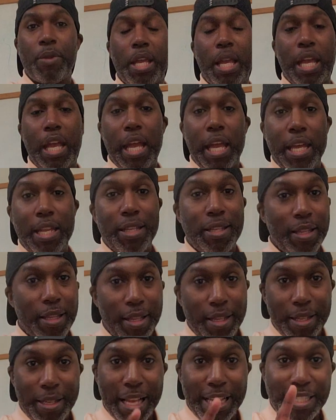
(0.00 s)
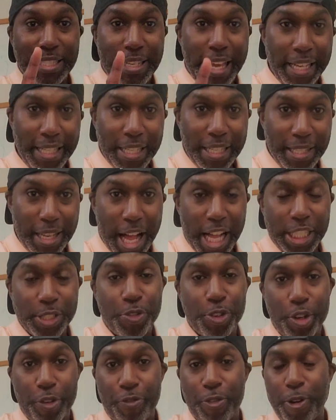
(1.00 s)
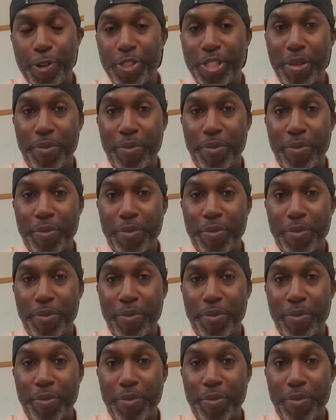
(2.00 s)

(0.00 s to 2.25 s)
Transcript: and that's $19 for the first